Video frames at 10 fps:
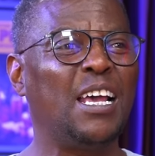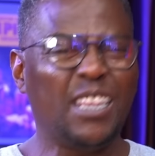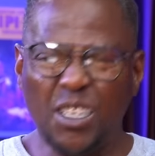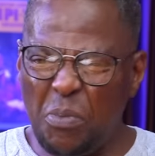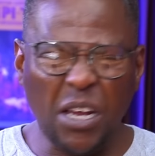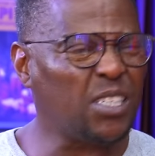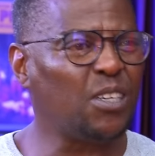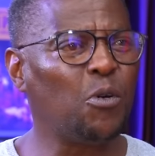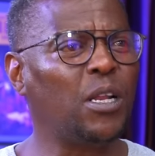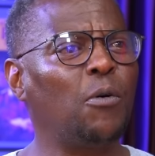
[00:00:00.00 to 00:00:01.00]
This
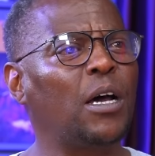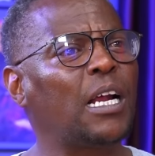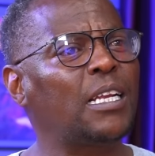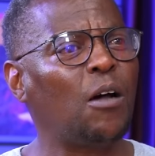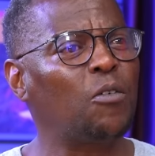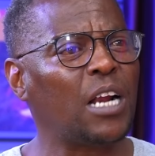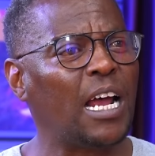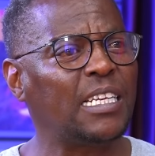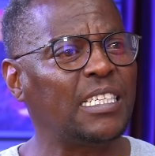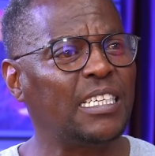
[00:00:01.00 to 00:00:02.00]
passion, whether we're at our
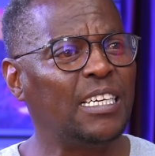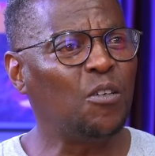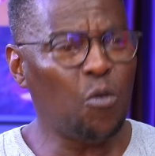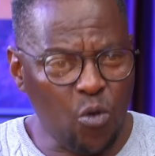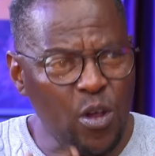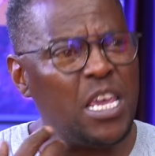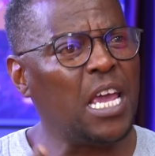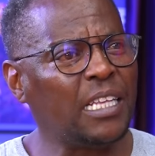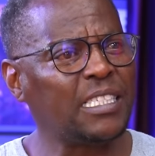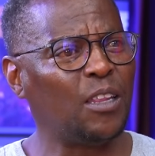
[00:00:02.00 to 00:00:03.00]
rat,
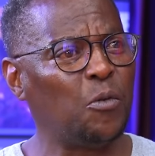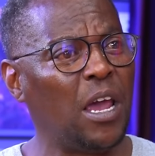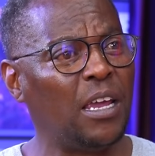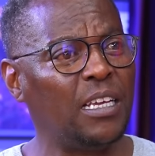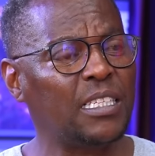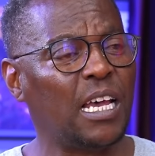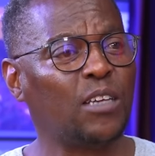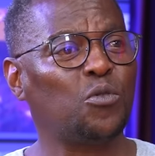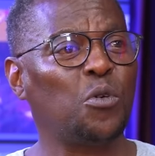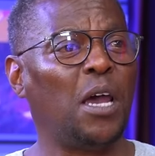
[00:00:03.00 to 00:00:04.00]

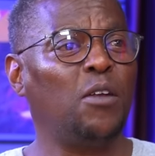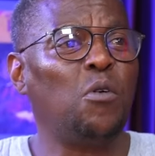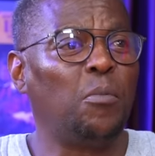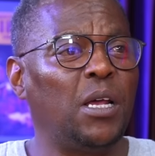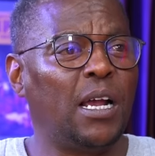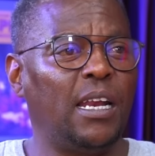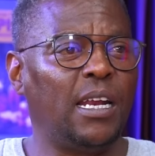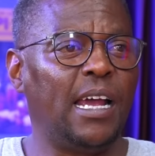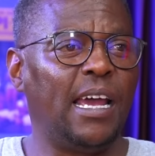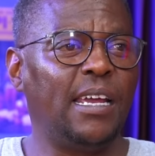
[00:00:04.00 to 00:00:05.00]
so I know I'm that kind
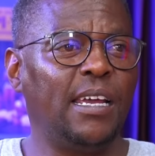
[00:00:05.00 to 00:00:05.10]
of guy.